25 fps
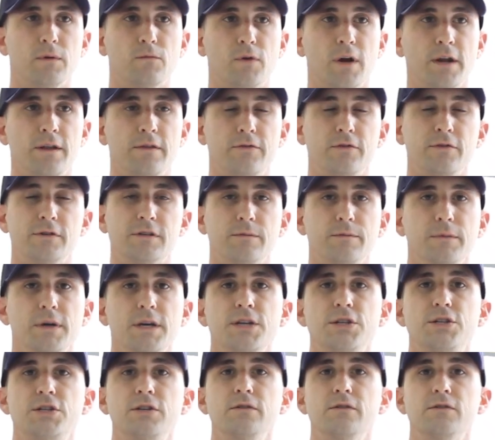running through some
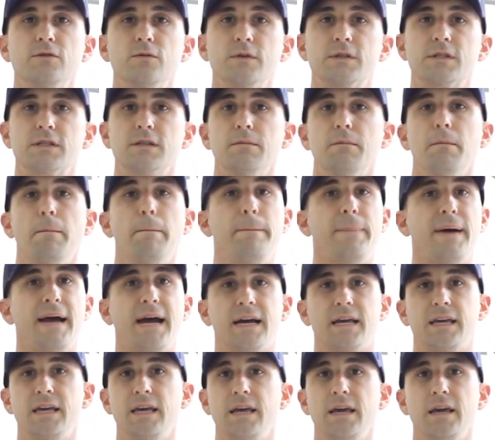issues with some
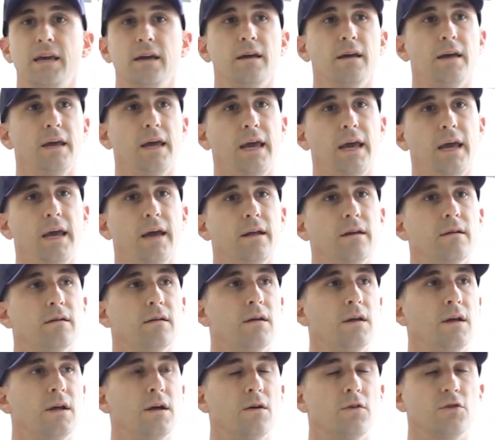backing and
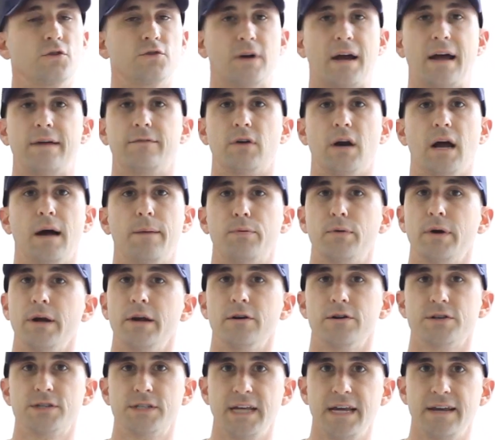
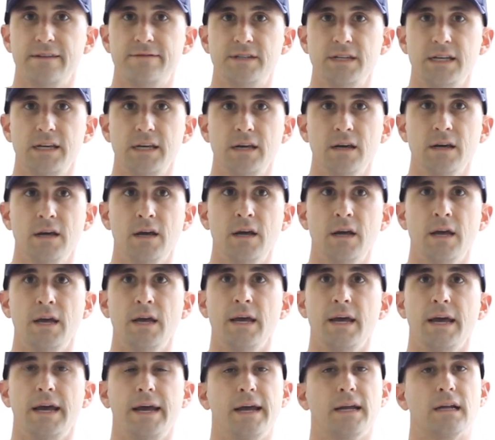driver-operator safety,
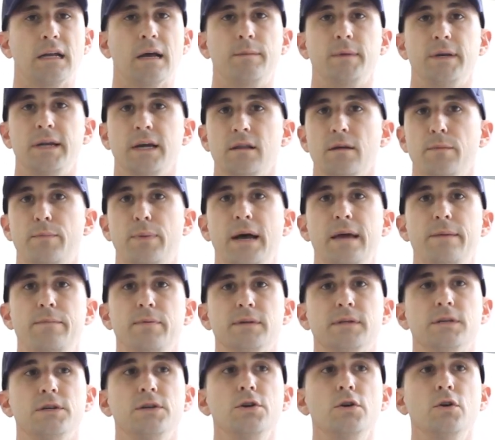and coming down the pipe
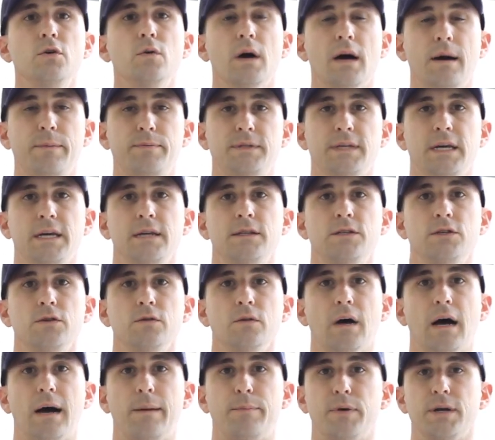is a new update
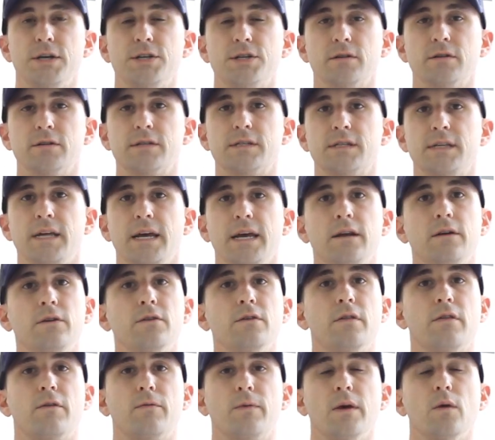to Operational
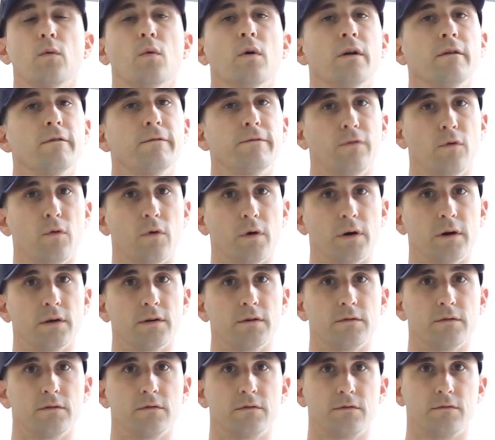Standard 314.
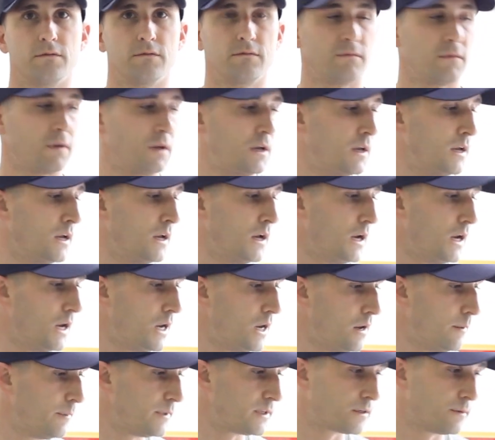
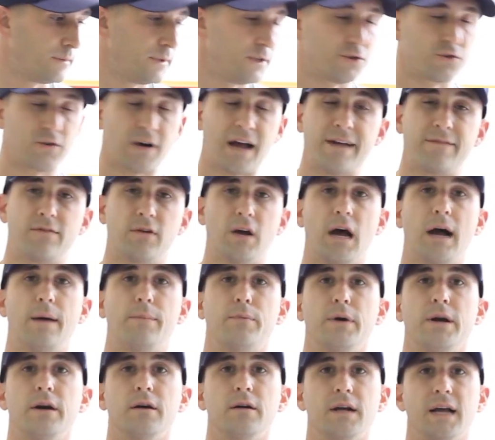This will be
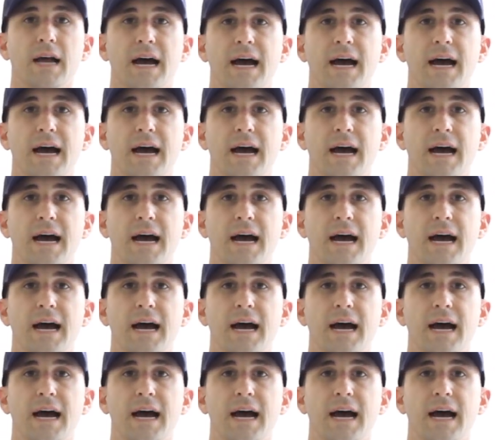driver-operator